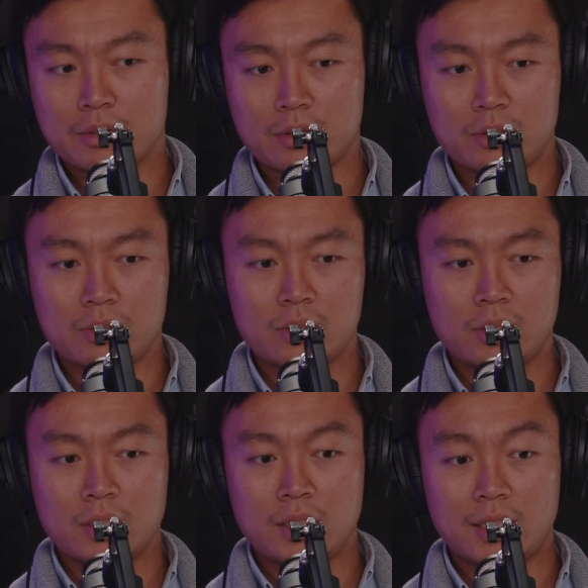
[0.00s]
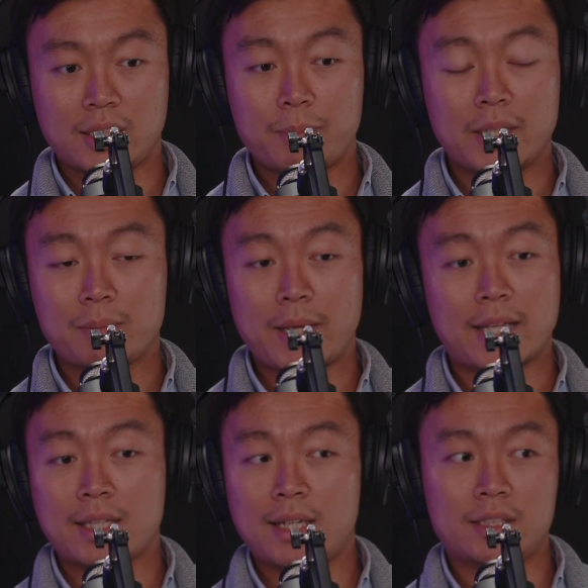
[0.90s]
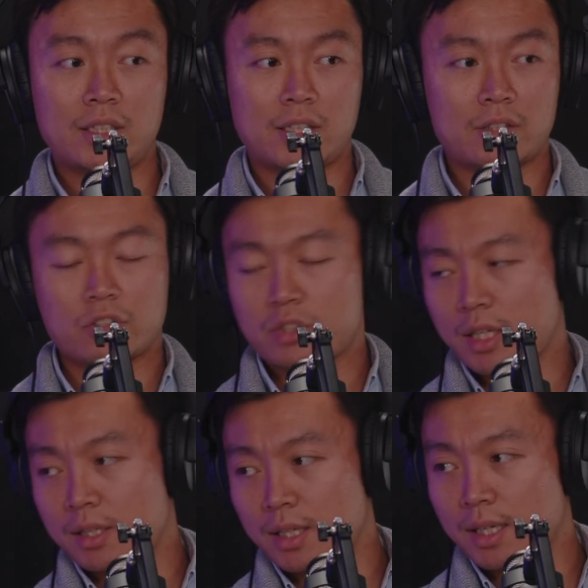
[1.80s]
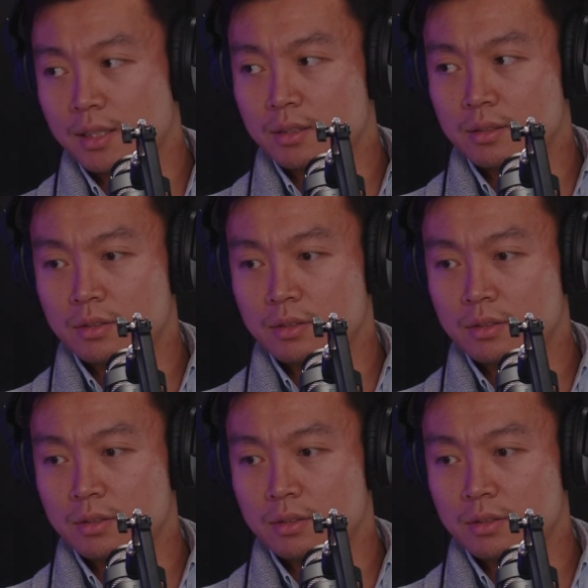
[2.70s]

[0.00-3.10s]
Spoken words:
So like, back then I didn't understand that.